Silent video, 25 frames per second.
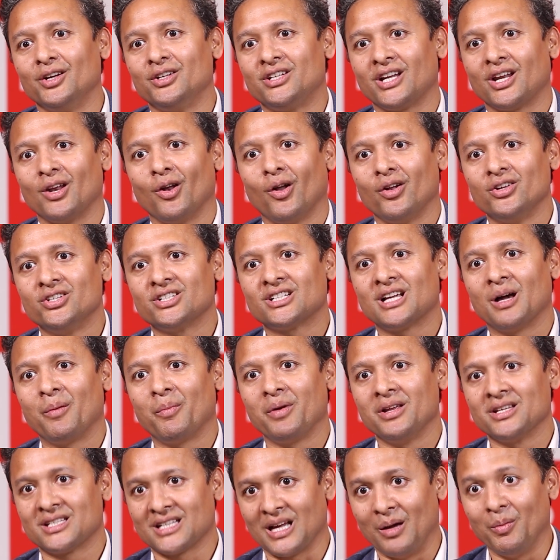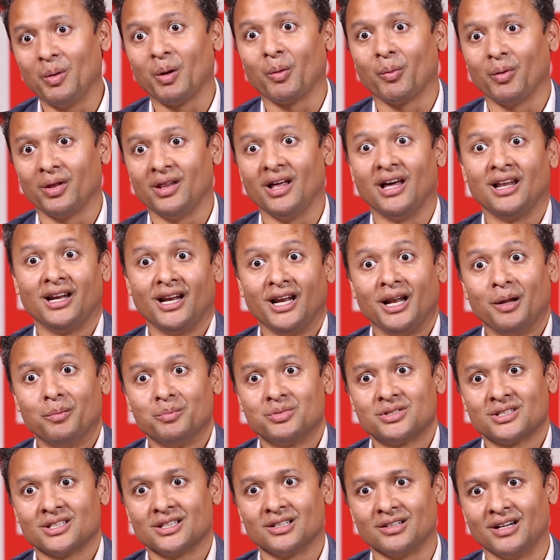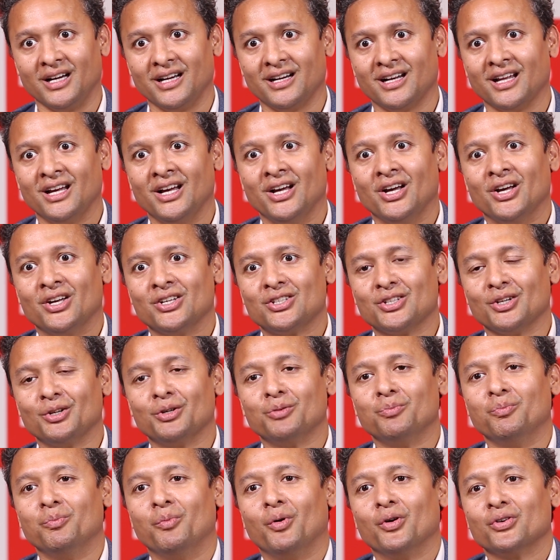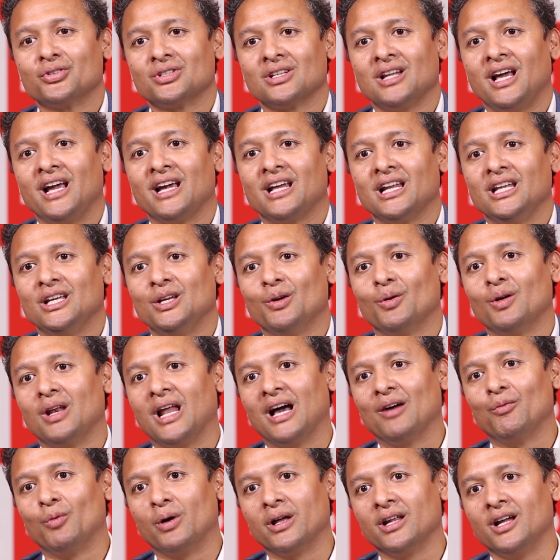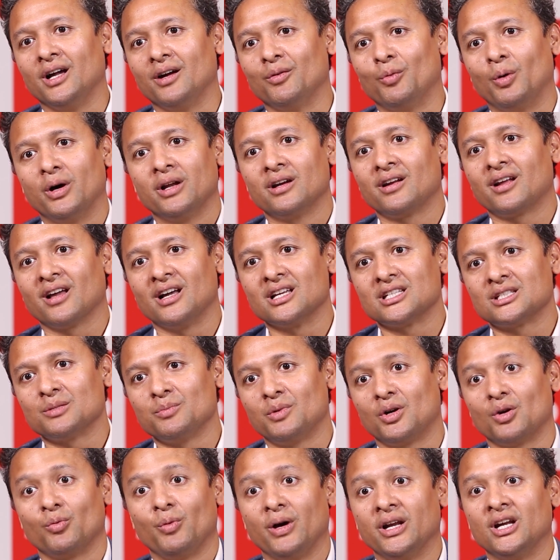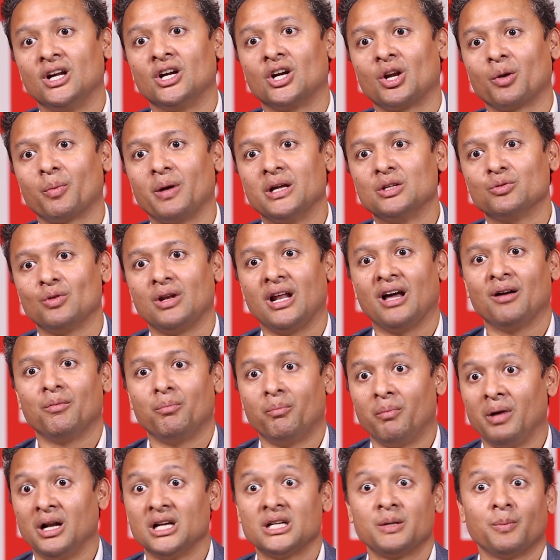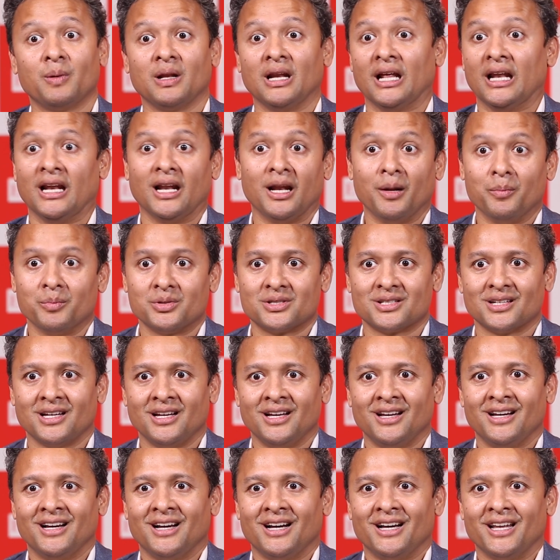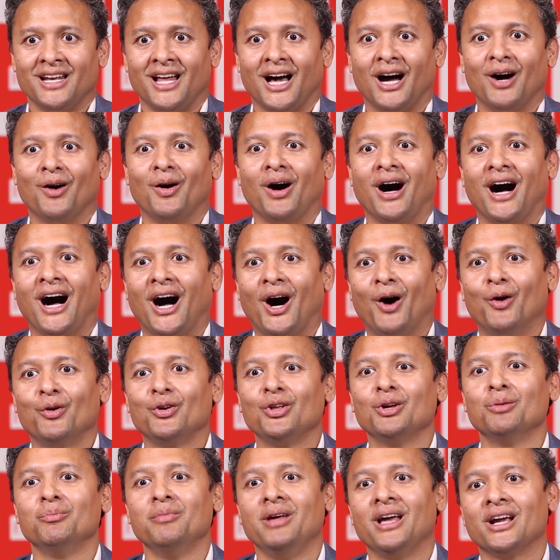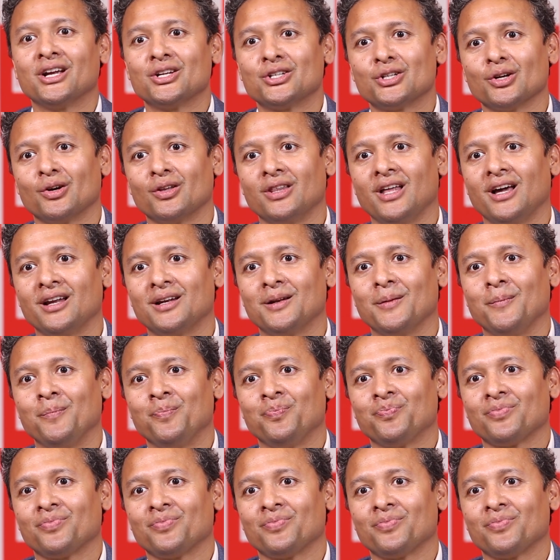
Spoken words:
technology company is coming with LLMs, right? So most likely you will have one customer or one enterprise will have multiple LLMs. Now, how do you make sure that